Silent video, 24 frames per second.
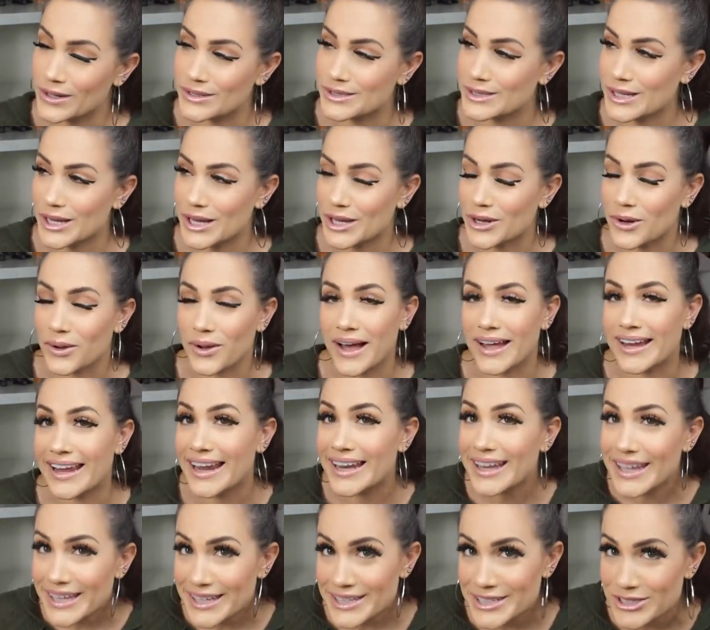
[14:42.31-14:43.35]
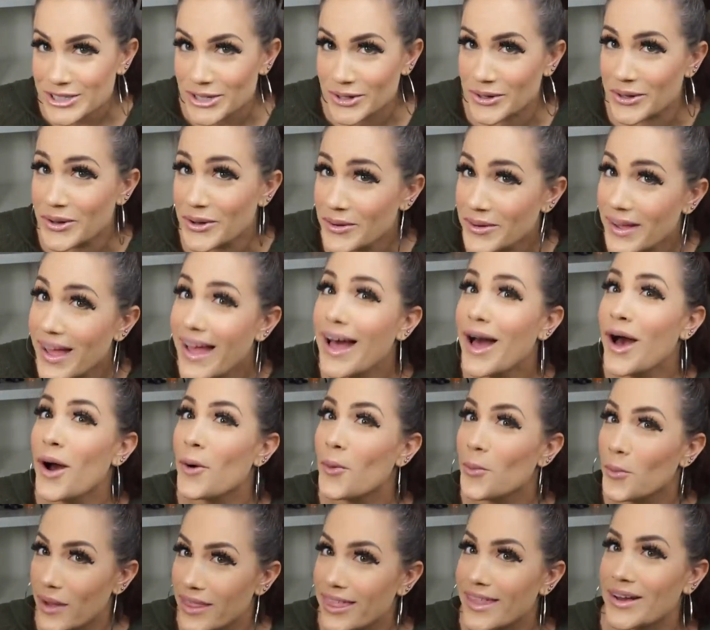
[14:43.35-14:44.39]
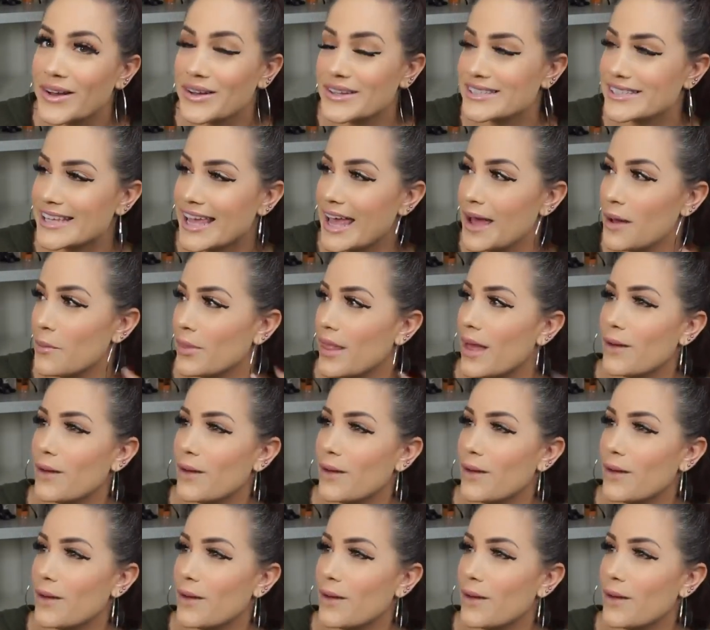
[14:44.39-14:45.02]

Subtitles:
so you don't got any issue with Uncle Sam.